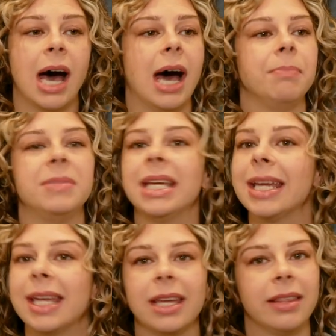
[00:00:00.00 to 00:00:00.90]
I'm
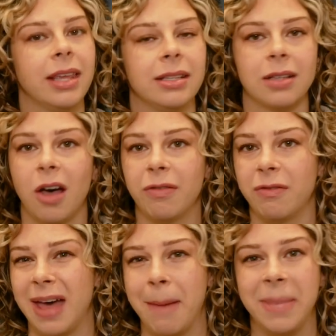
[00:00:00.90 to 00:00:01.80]
ticking things off of
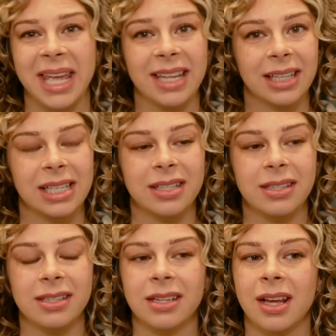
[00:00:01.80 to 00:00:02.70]
that pit
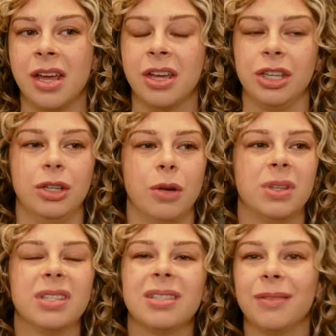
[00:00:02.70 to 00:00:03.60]
list,
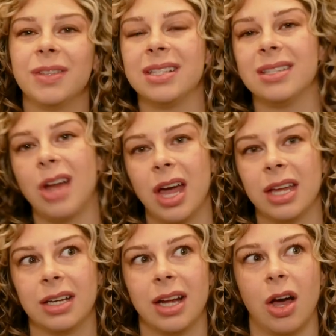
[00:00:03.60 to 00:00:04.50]
the stuff that's
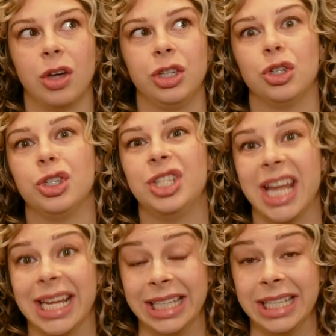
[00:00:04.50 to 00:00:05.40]
not on your
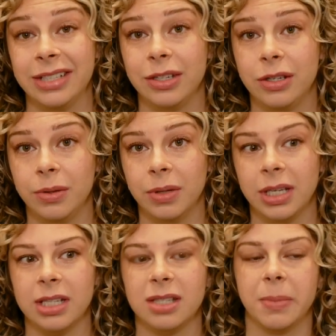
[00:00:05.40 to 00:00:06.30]
daily to-do
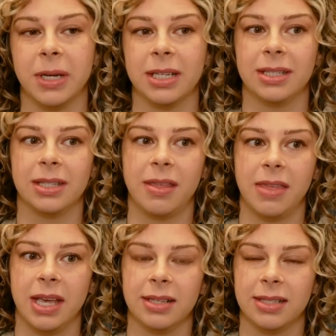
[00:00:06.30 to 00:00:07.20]
list, but it's the
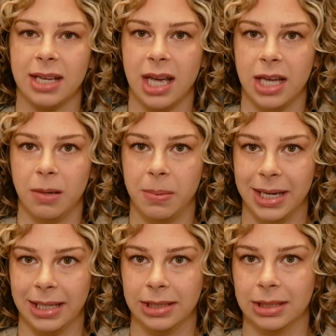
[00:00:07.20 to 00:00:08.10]
things that kind of
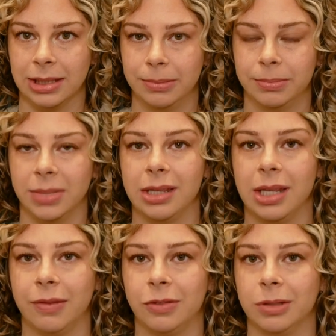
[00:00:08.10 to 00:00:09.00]
pile up month
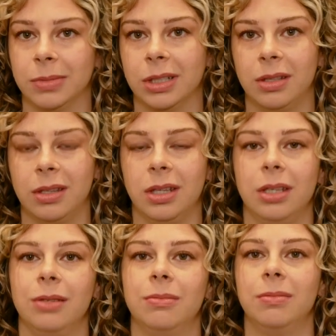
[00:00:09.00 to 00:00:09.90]
after month that
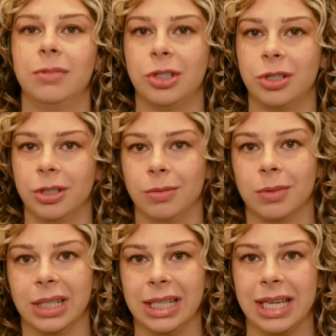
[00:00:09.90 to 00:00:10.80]
you should
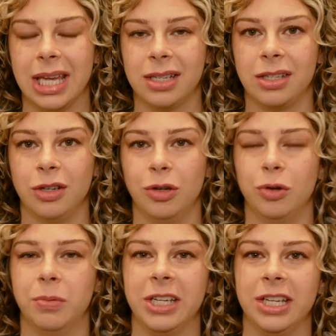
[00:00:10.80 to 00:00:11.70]
really get
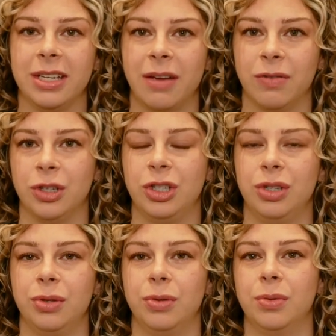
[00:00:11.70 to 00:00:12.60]
to, but you never
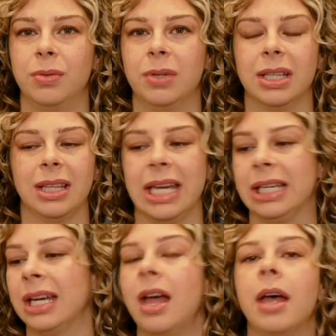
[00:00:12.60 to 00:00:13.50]
do, like